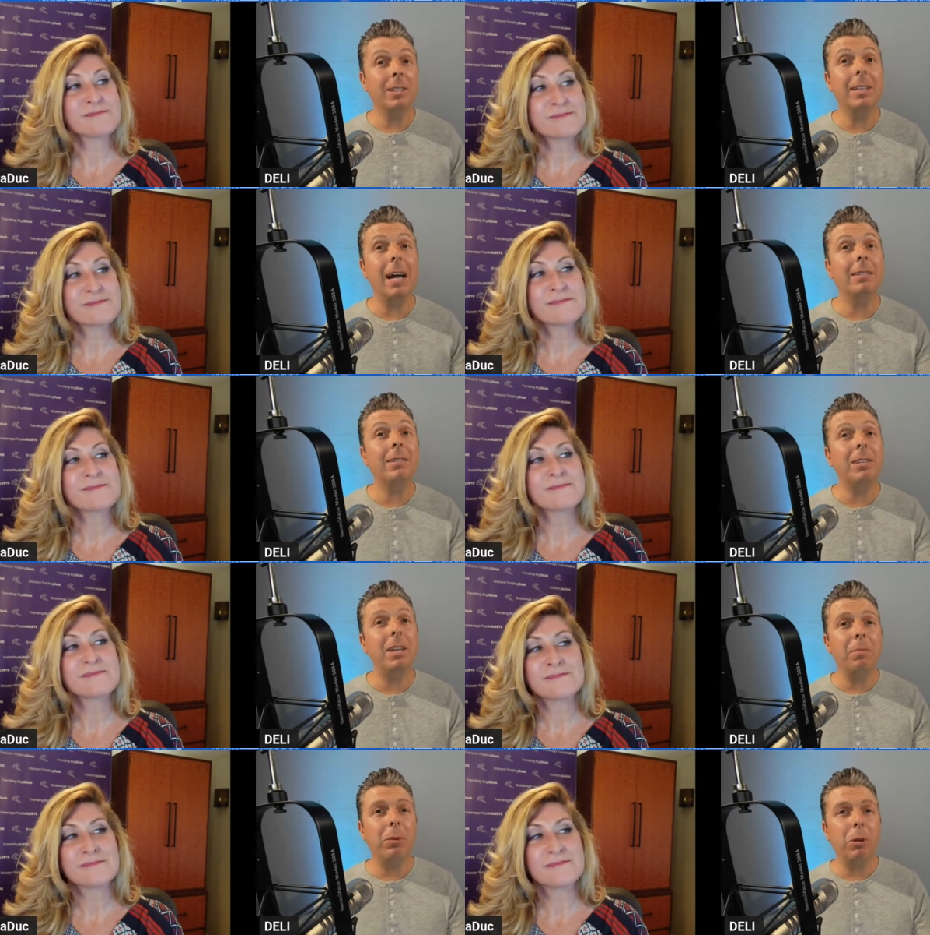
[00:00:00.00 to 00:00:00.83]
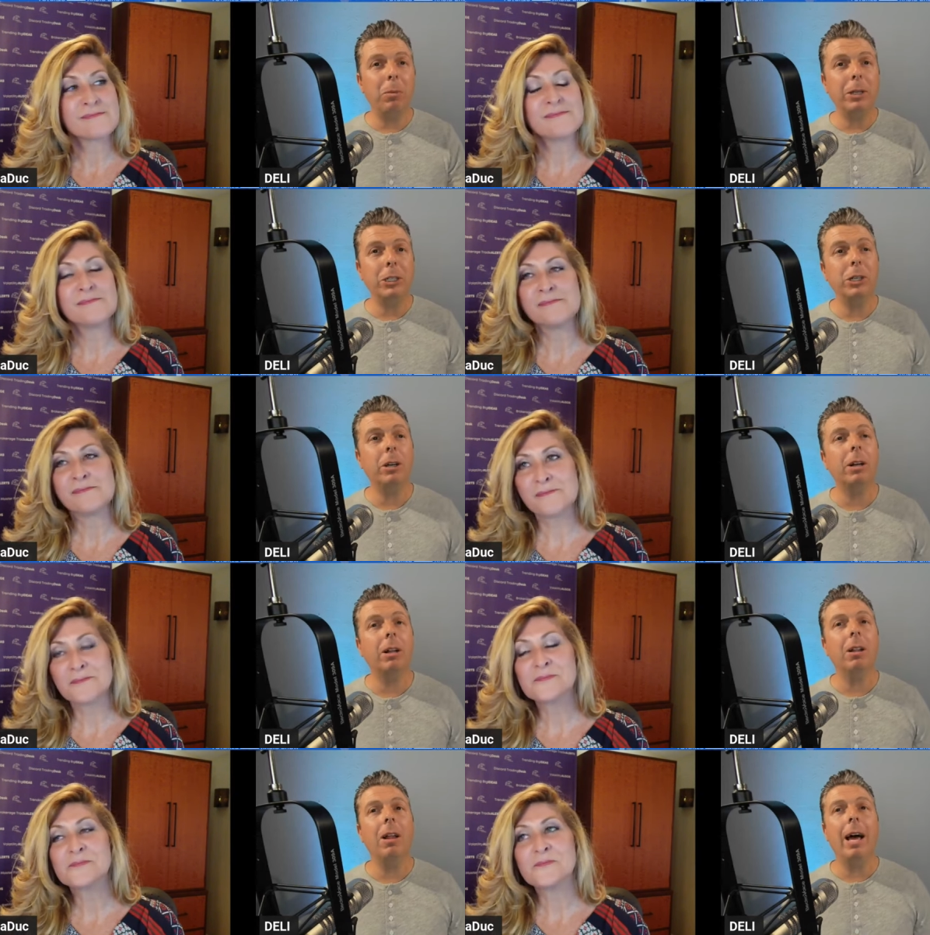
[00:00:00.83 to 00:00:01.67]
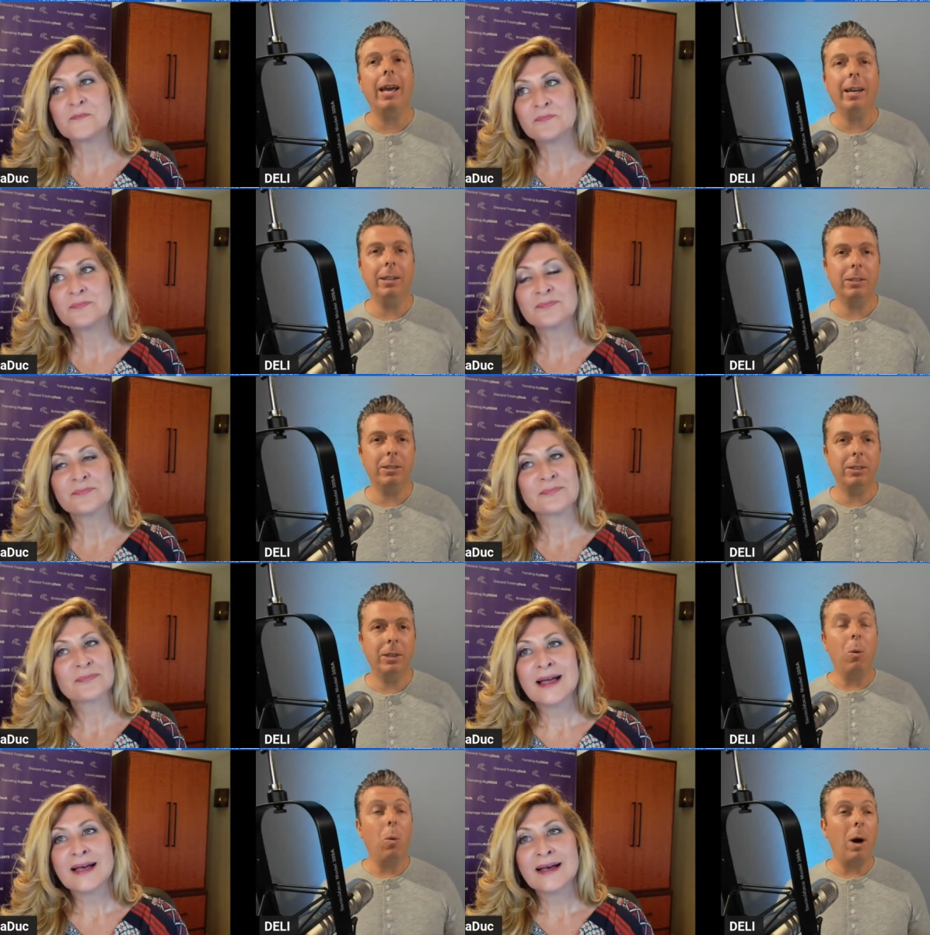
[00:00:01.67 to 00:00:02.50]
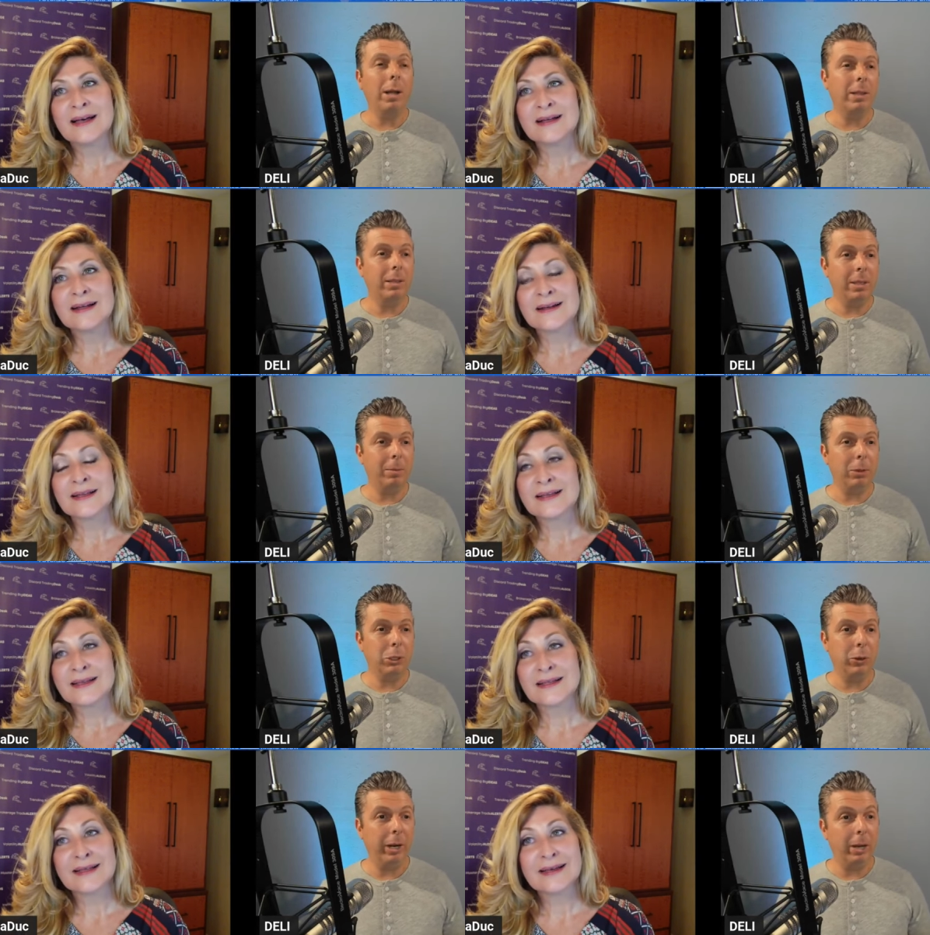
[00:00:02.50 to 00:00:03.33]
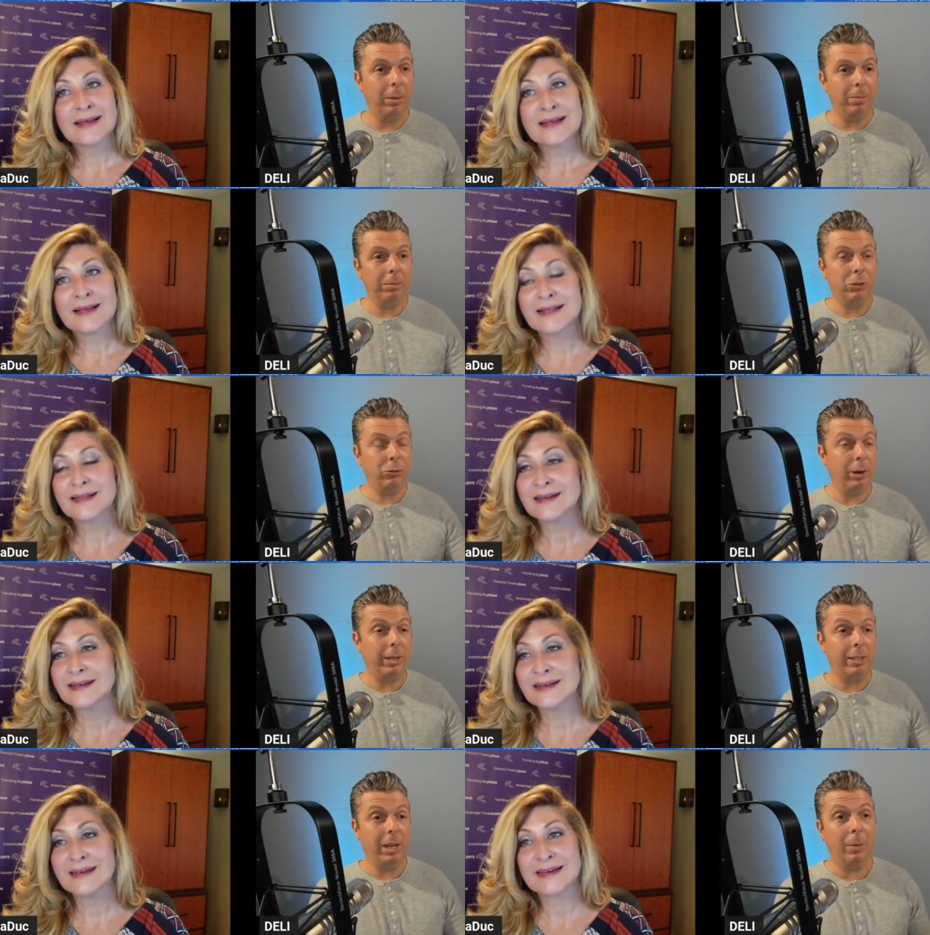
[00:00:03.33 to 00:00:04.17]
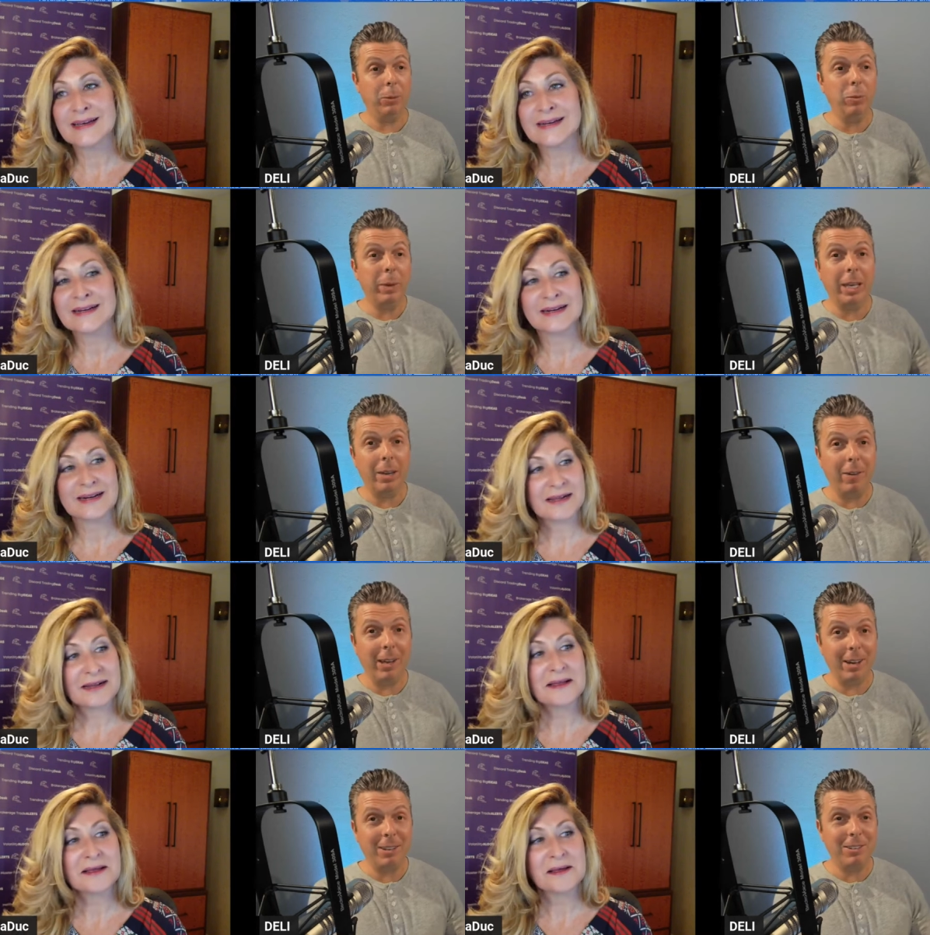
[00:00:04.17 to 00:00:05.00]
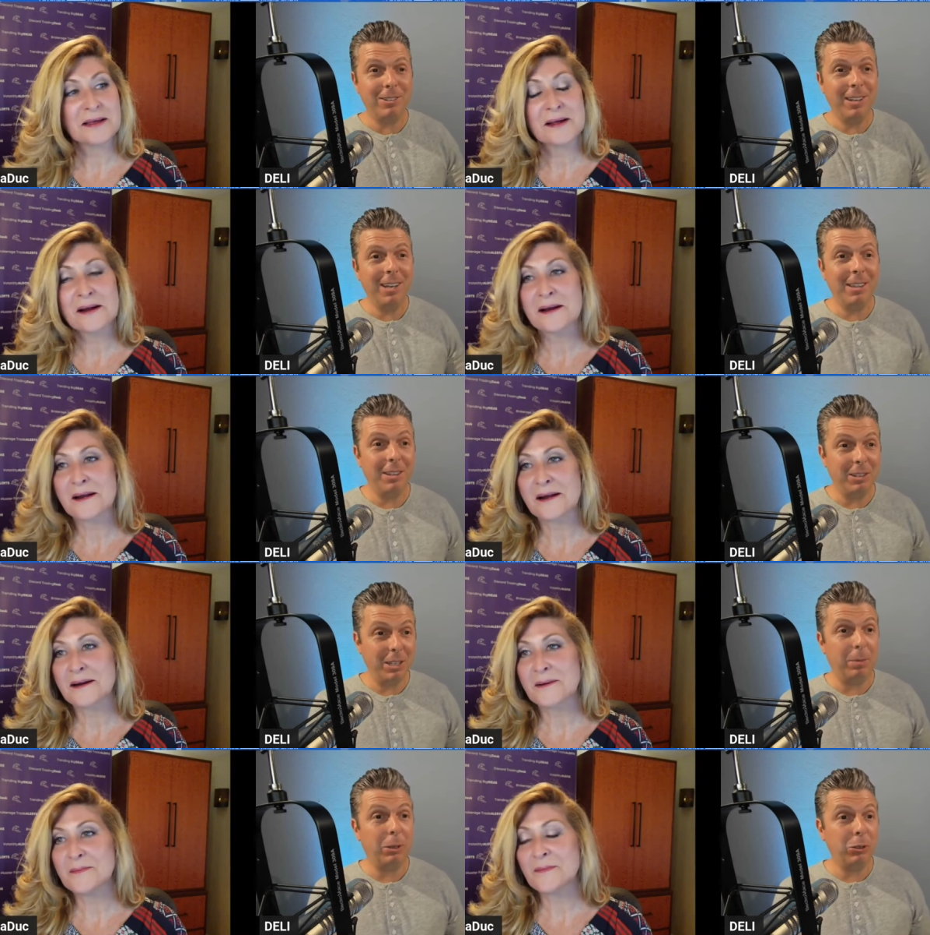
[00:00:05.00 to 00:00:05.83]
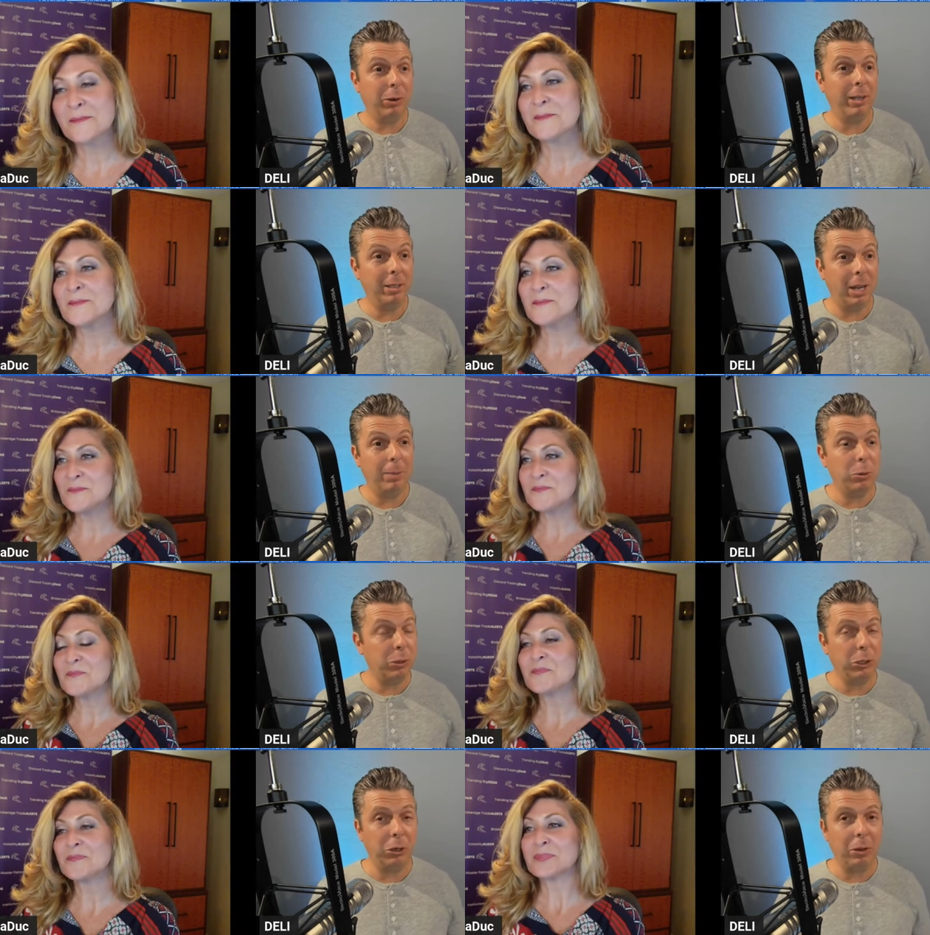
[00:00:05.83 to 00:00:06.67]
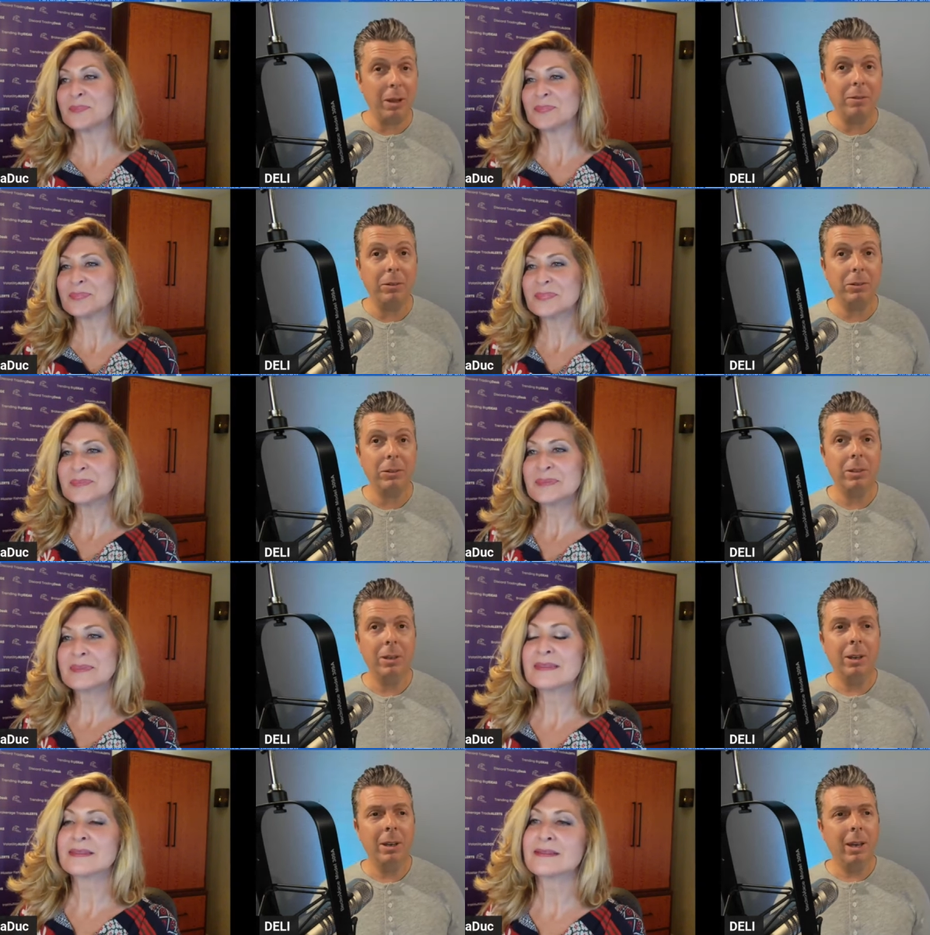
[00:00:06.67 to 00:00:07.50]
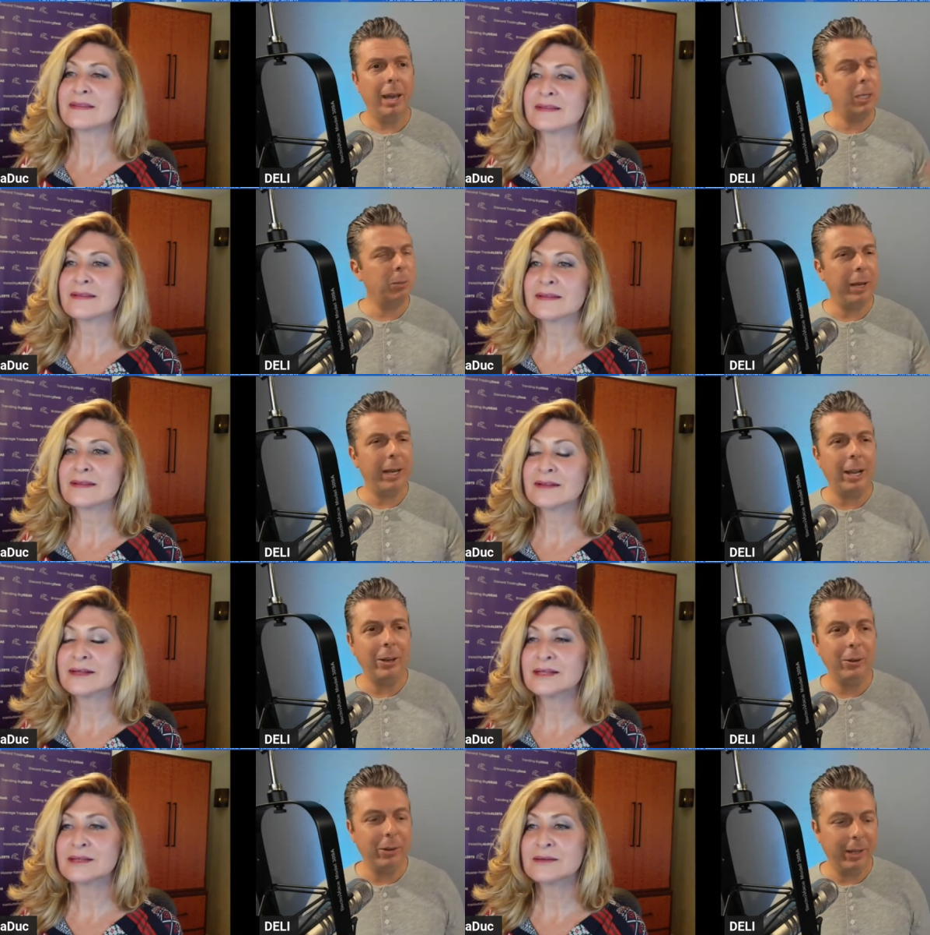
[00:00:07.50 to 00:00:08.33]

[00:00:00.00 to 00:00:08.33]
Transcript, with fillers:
Speaker 1: is not simple, but your clients want the simple trade-off, trade setup. You've been giving us the simple trade setups with your levels. Explain how you do